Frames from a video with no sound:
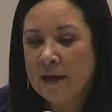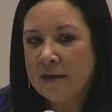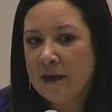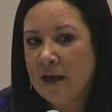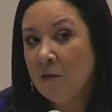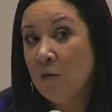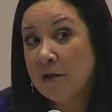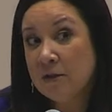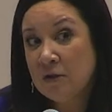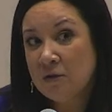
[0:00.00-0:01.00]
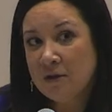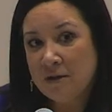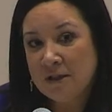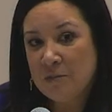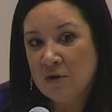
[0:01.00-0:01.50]
and I had one student
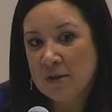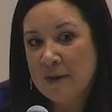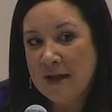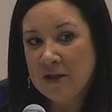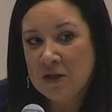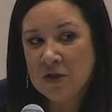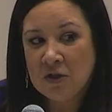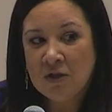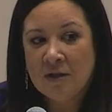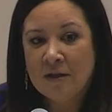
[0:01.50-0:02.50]
that spoke Spanish